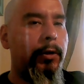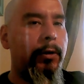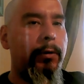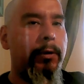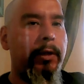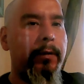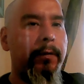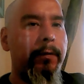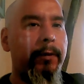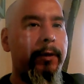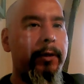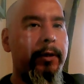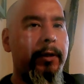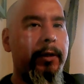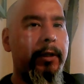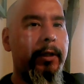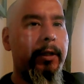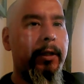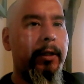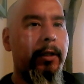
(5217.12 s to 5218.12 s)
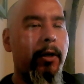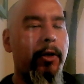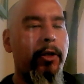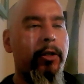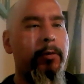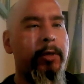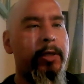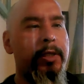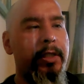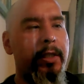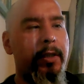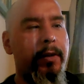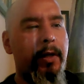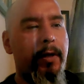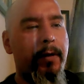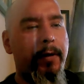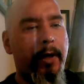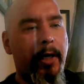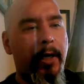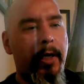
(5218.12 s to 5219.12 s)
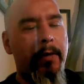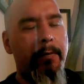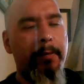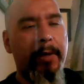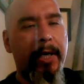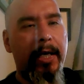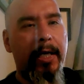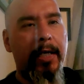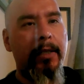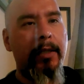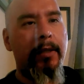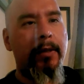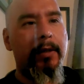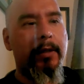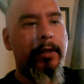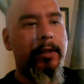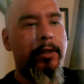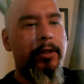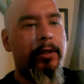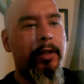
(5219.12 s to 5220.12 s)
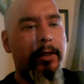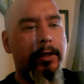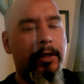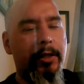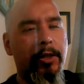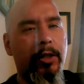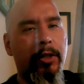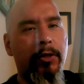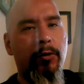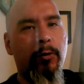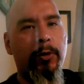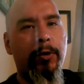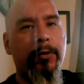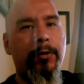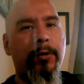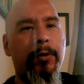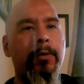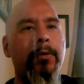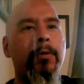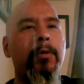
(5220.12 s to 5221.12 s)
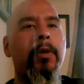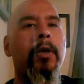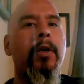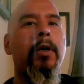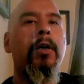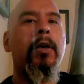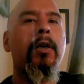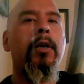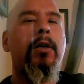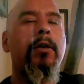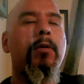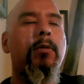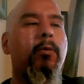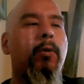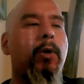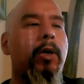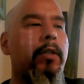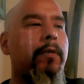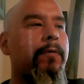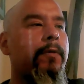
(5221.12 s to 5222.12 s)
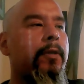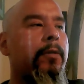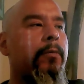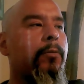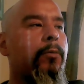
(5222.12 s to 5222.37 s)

two different uh, arguments that, that, I had made that the judge went through. One of